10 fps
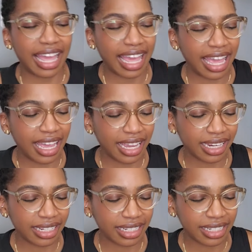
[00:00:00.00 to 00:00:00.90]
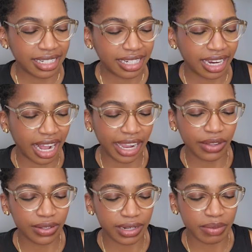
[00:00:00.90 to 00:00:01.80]
And I
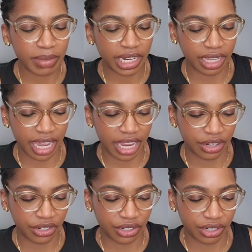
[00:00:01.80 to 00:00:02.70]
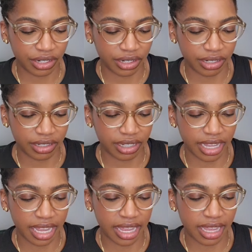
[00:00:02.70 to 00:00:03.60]
also didn't meet gauge.
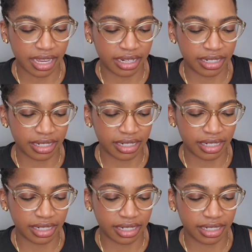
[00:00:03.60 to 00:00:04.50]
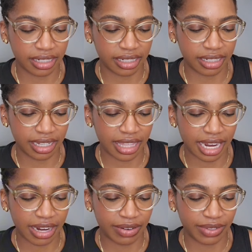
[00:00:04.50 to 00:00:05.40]
And then
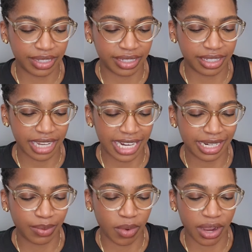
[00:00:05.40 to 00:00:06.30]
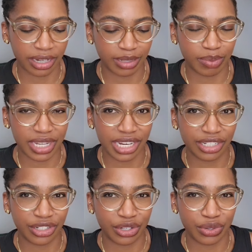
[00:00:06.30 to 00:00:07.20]
I didn't want it to be
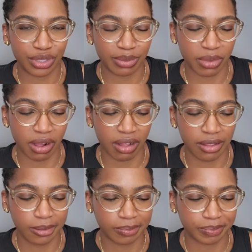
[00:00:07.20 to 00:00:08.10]
too small.